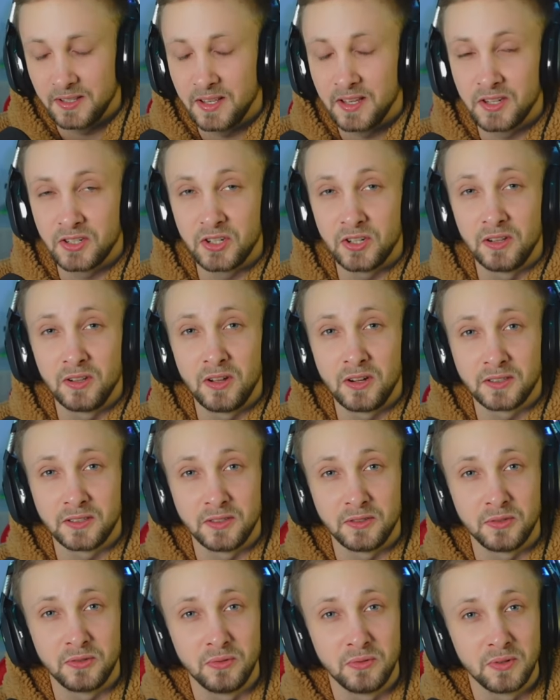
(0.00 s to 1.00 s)
Yeah, she locked the
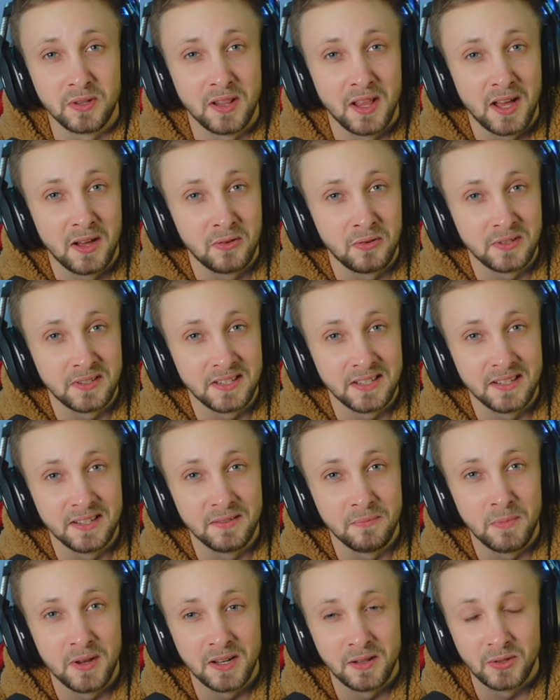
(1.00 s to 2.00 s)
two clowns in the
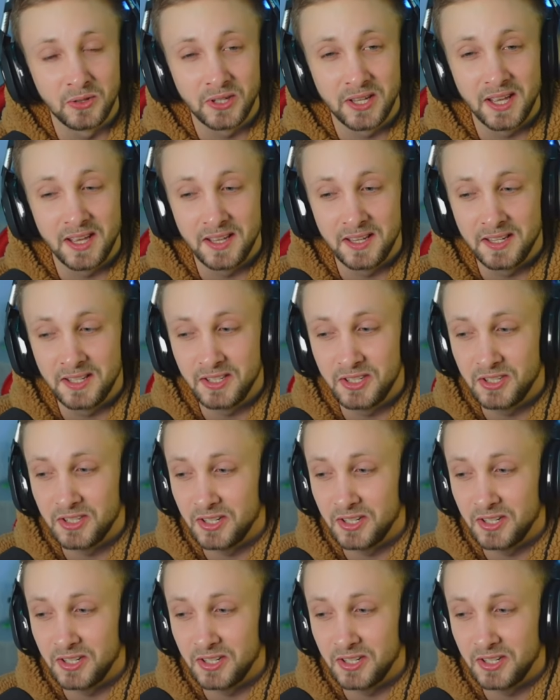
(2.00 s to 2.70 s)
metal cage.